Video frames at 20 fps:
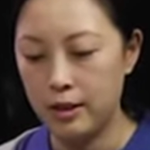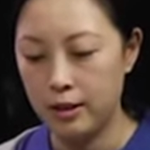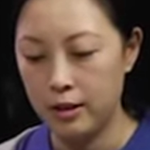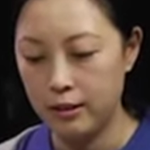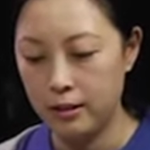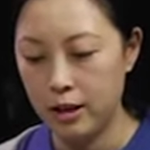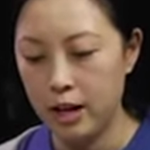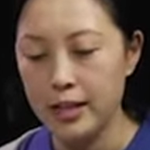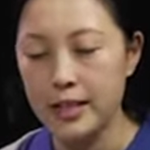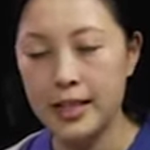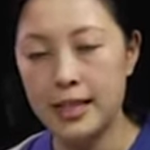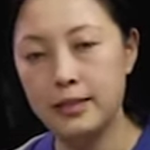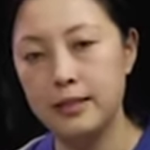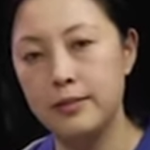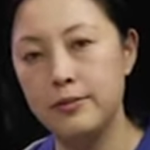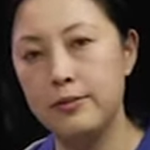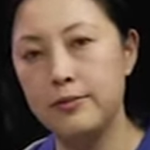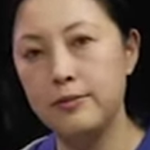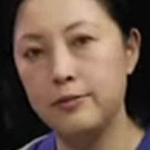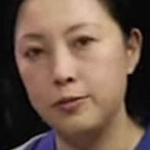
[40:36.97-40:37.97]
context
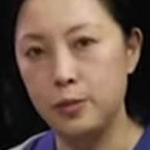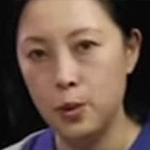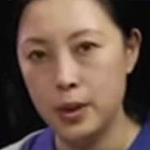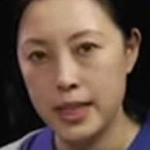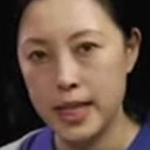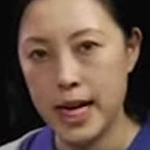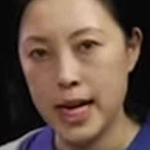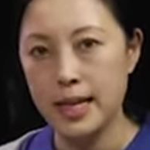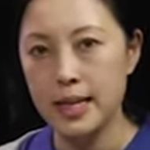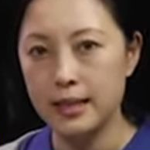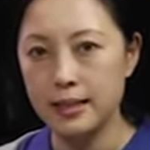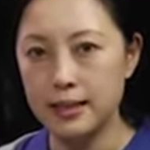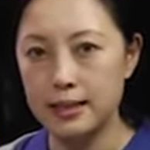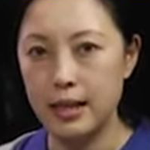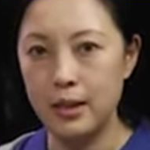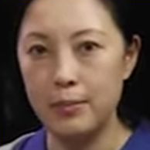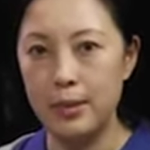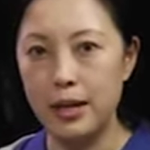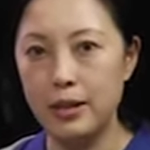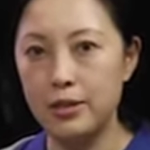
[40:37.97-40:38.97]
of 410
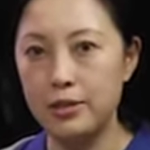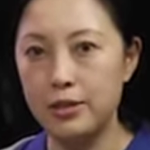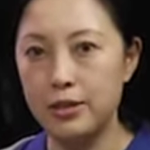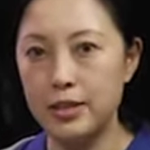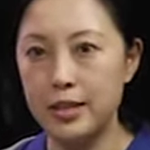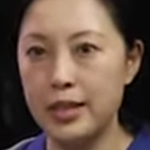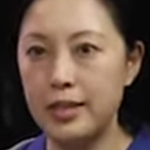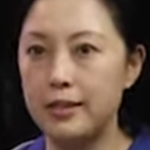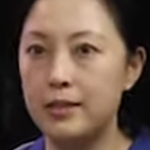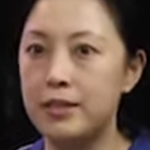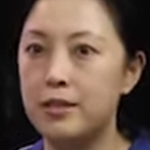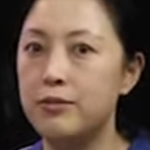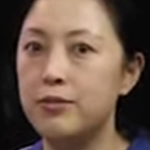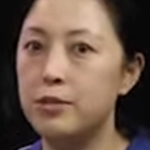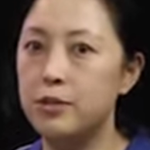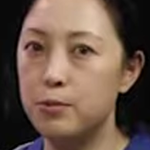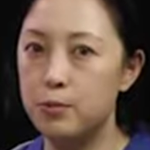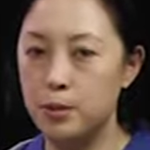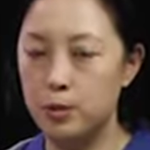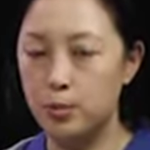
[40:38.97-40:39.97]
exam, understand the
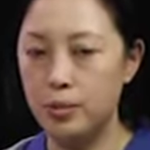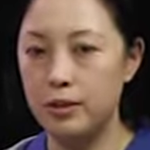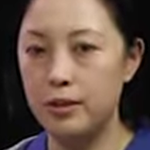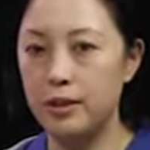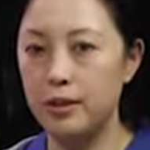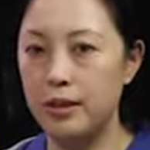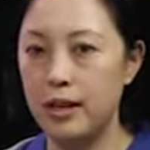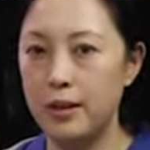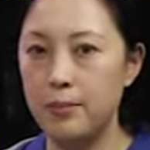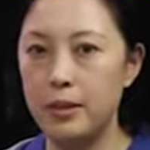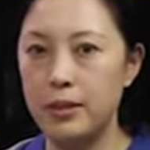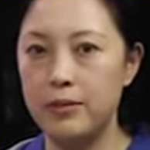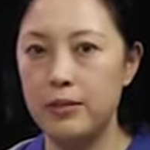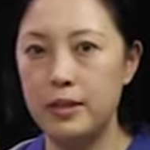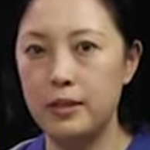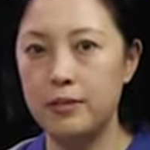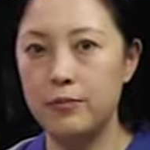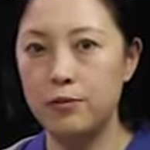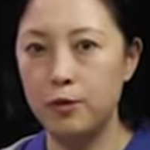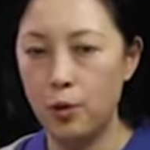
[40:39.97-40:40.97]
difference between an
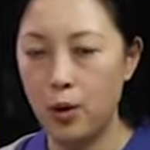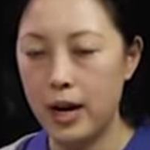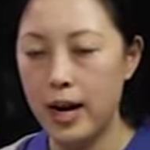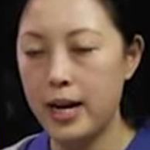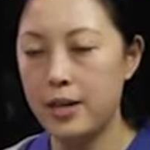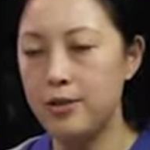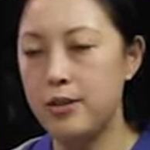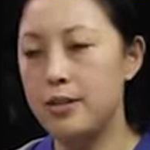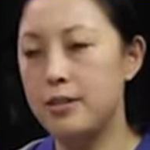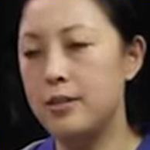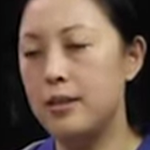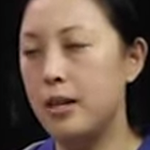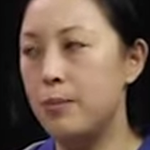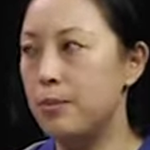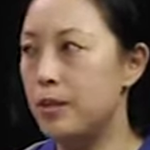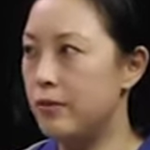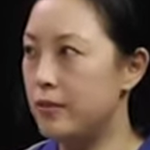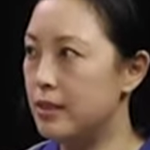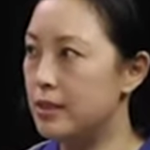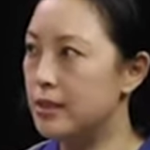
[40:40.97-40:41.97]
IPv4 address, an
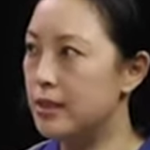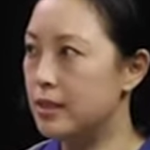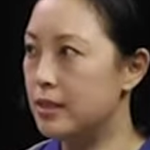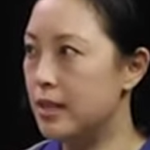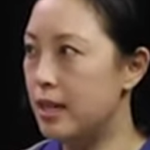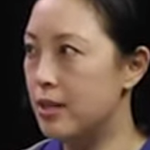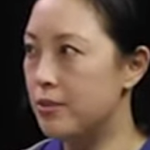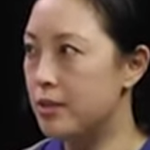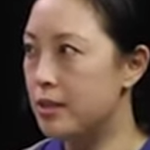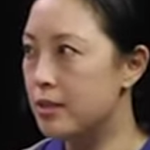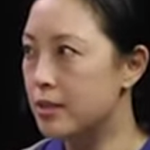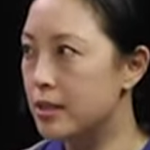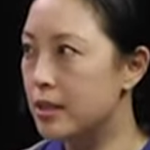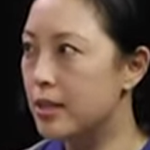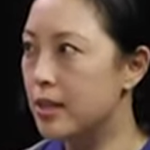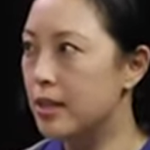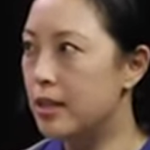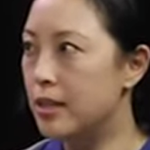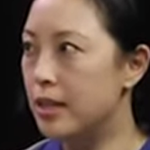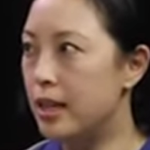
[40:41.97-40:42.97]
IPv6 address,
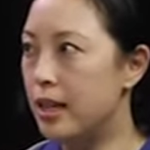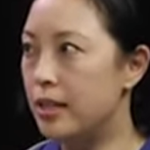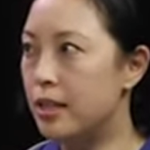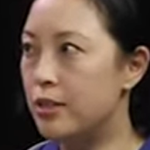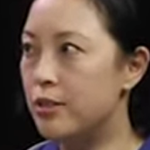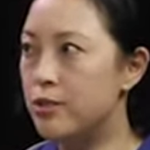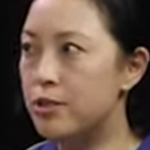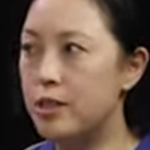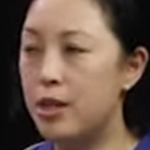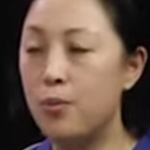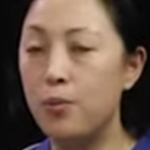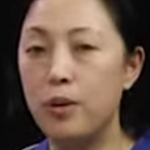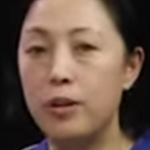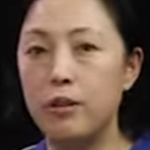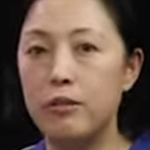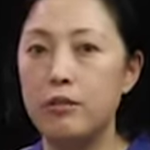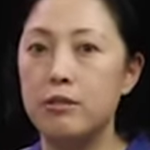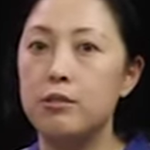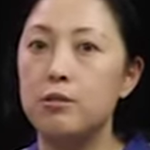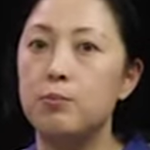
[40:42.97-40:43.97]
and understand what
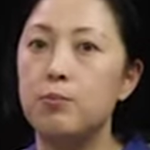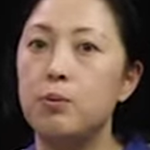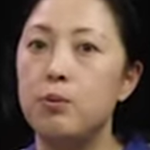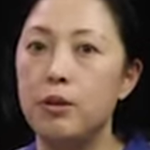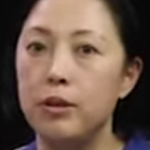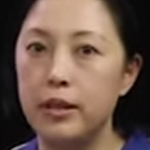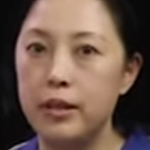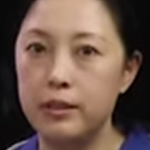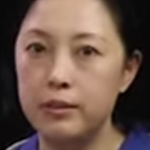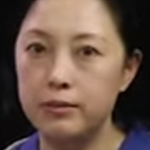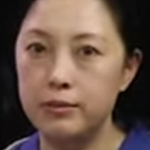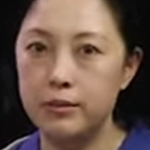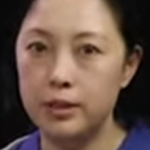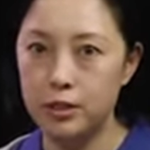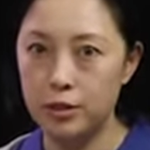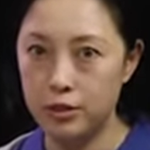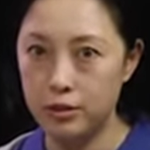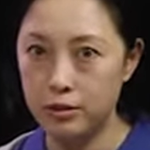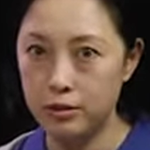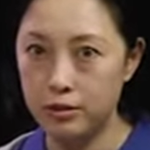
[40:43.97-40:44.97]
are the supporting
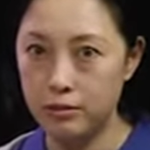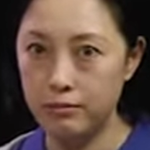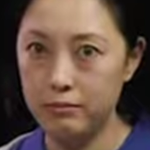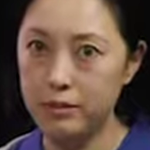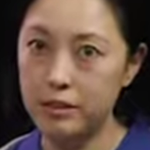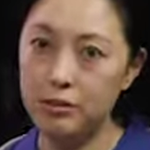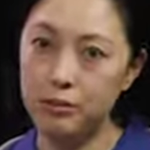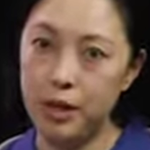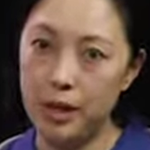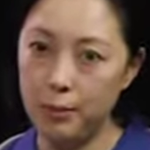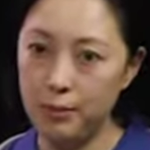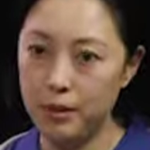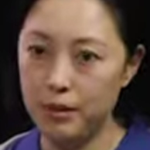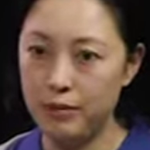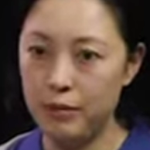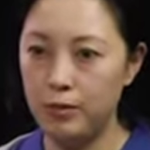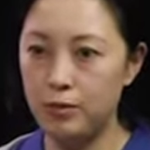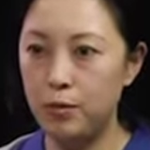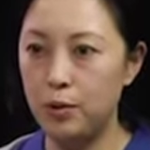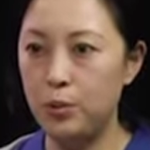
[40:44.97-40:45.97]
features.
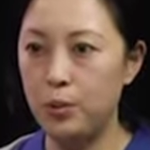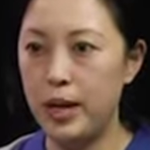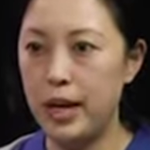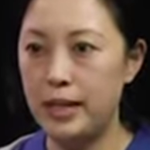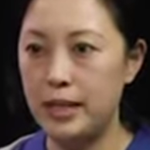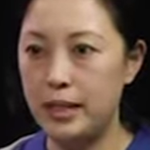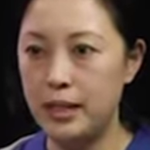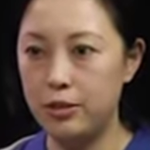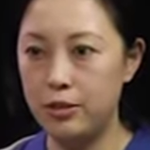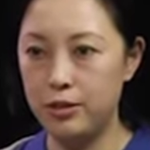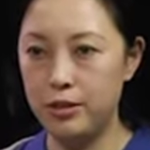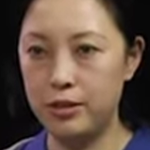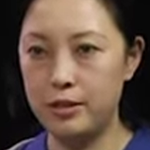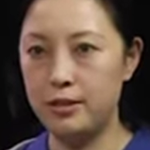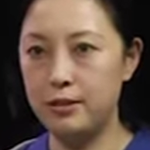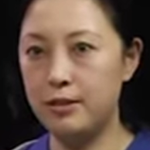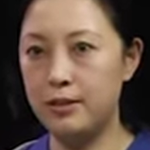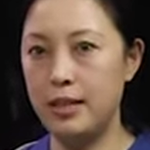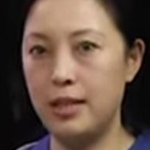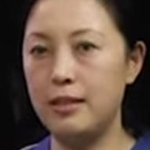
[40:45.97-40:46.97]
IPv4, we had to
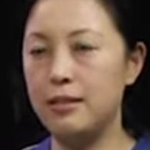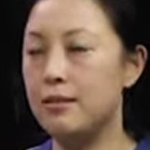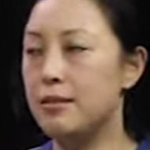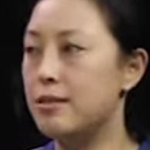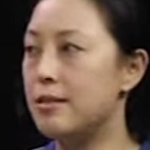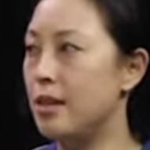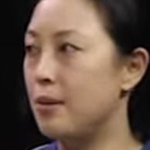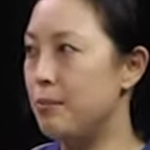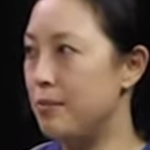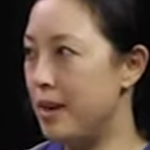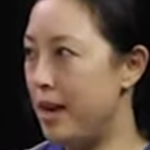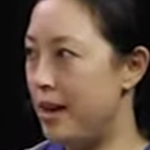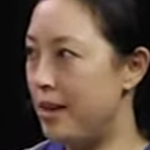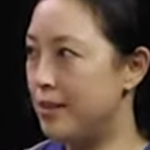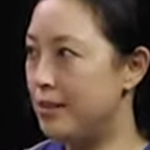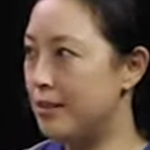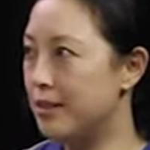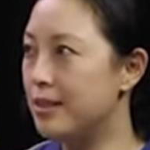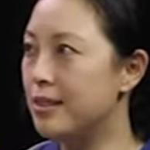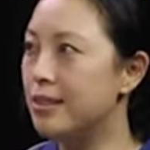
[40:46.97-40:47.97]
understand
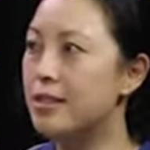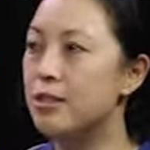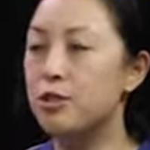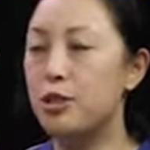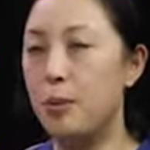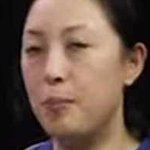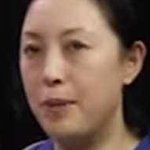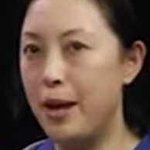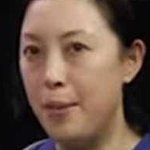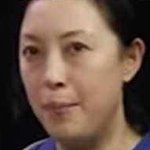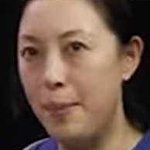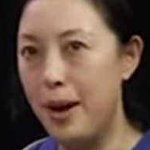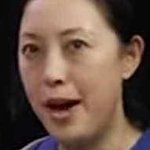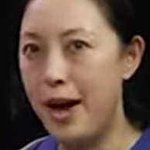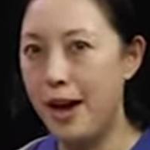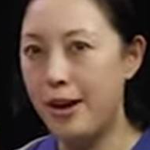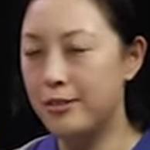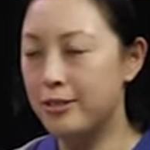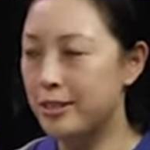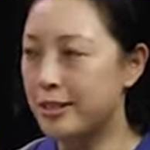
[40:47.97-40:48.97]
subnet
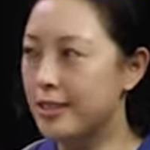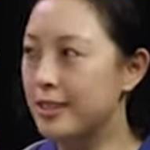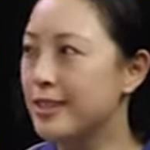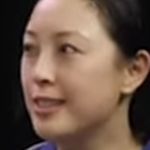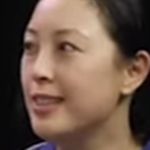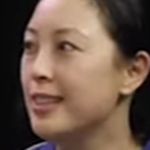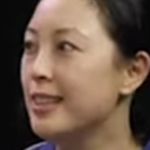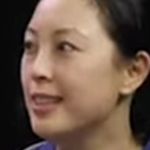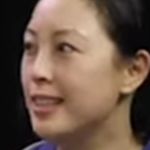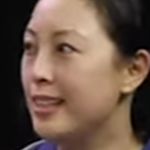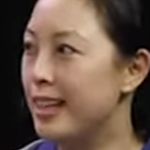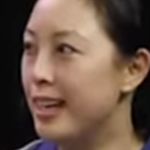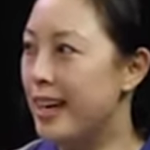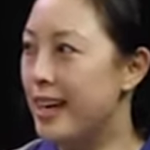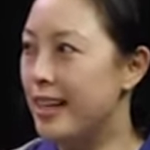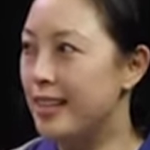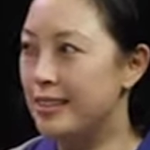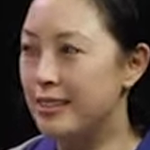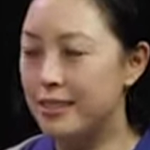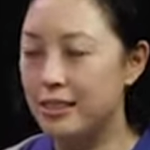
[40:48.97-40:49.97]
mask,
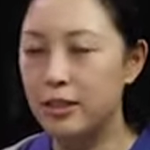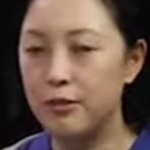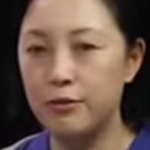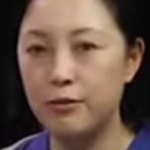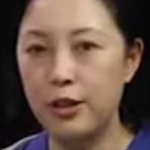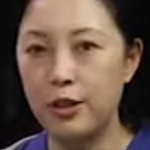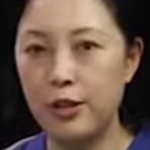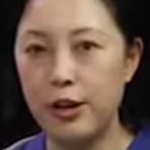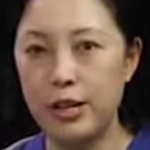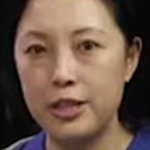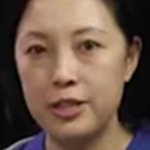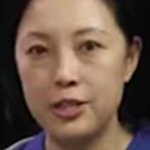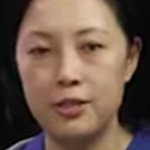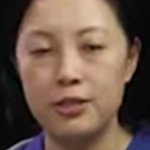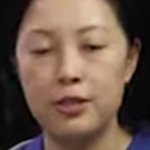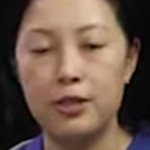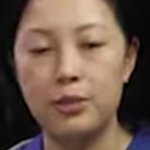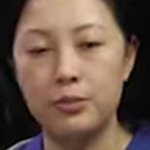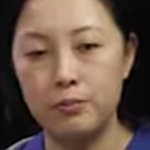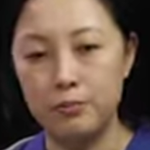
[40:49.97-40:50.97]
and configuration.
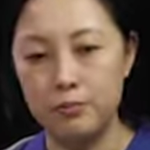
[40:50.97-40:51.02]
So